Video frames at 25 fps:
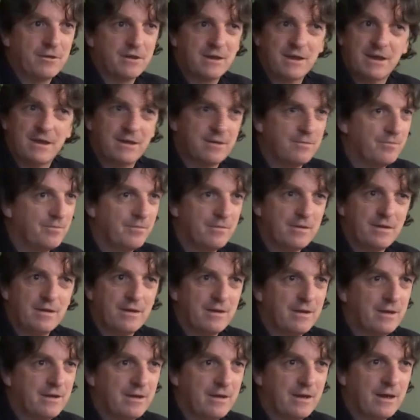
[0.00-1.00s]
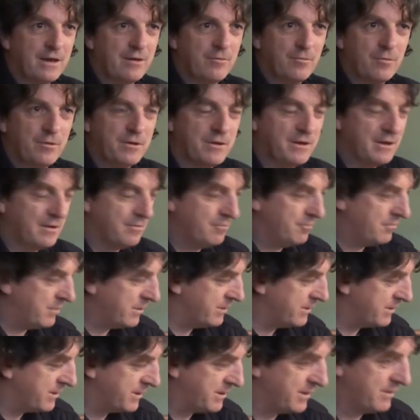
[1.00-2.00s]
was it. And within
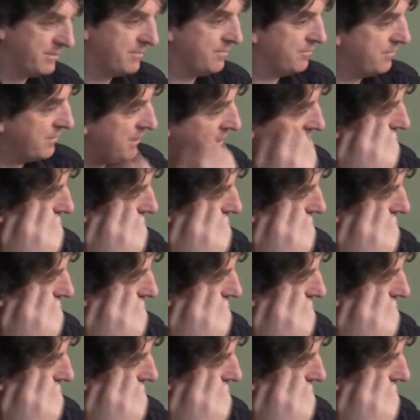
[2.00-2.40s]
months,